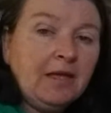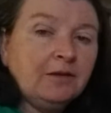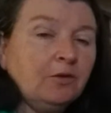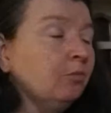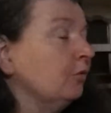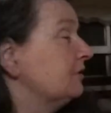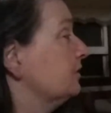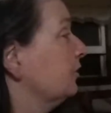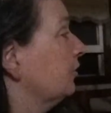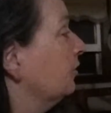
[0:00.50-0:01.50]
Hello boys
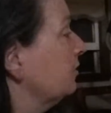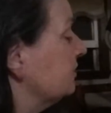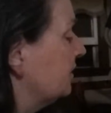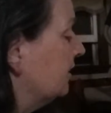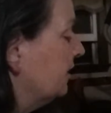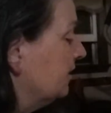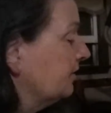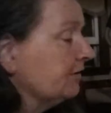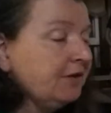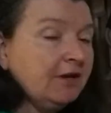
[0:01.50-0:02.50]
and girls.
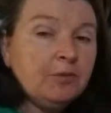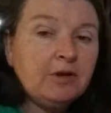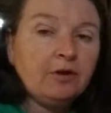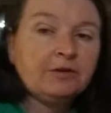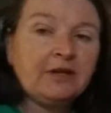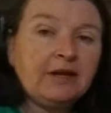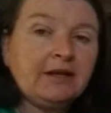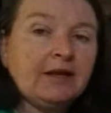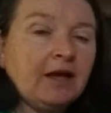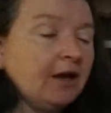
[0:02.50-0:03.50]
Today we are
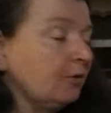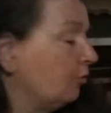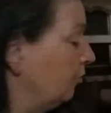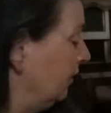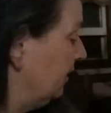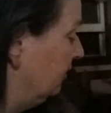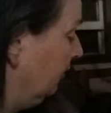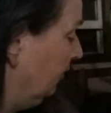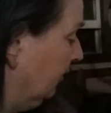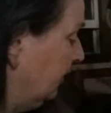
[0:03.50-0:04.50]
taking a quick
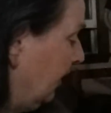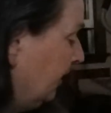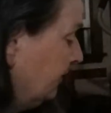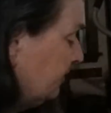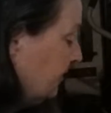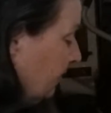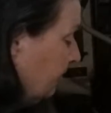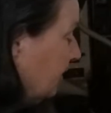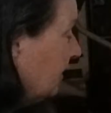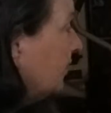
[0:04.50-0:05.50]
look at
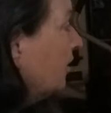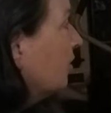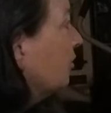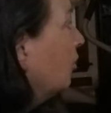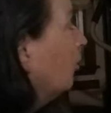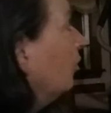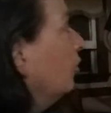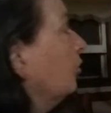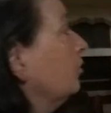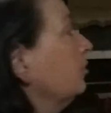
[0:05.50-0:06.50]
something
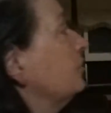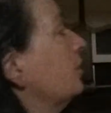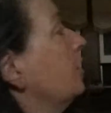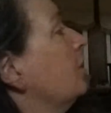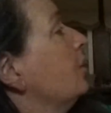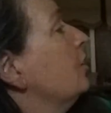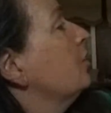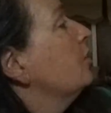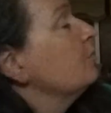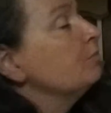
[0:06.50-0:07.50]
called
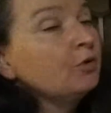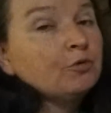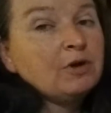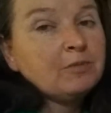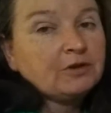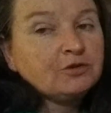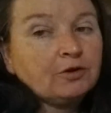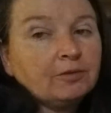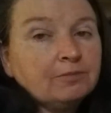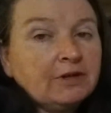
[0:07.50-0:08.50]

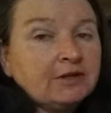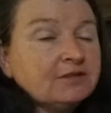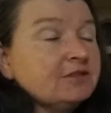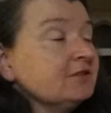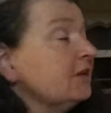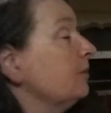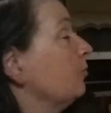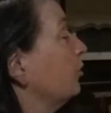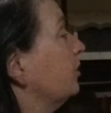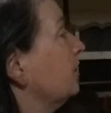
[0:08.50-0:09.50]
perimeter. It is the same
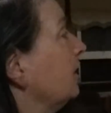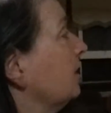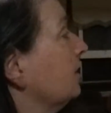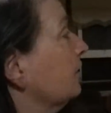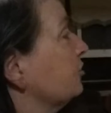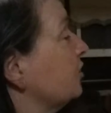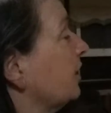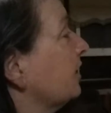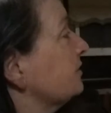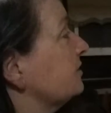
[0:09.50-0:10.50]
word in English
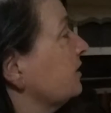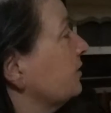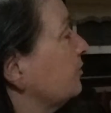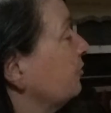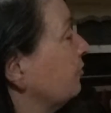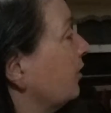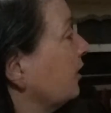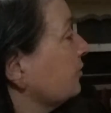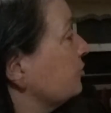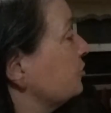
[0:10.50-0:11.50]
as in
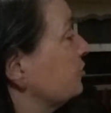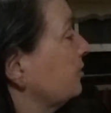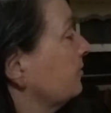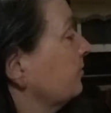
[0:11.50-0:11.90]
French.